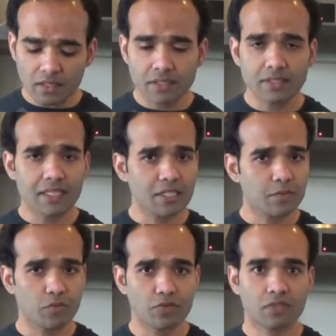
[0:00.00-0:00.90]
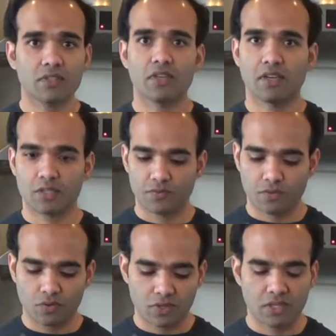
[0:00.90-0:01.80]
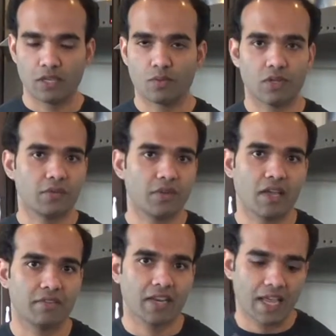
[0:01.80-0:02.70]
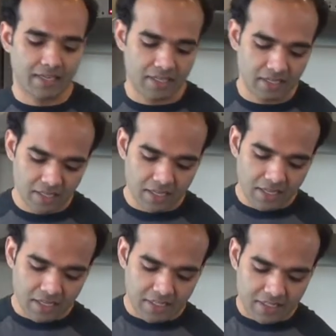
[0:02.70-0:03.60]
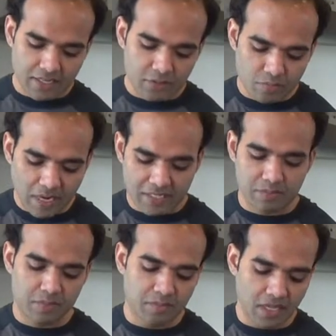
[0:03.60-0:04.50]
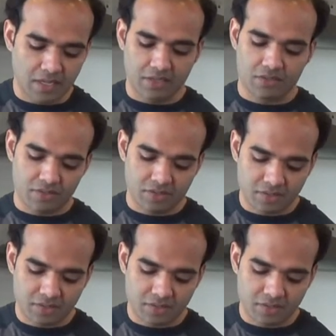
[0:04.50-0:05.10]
Take a spoon or fork or whatever you have in handy and try to mash up the bananas.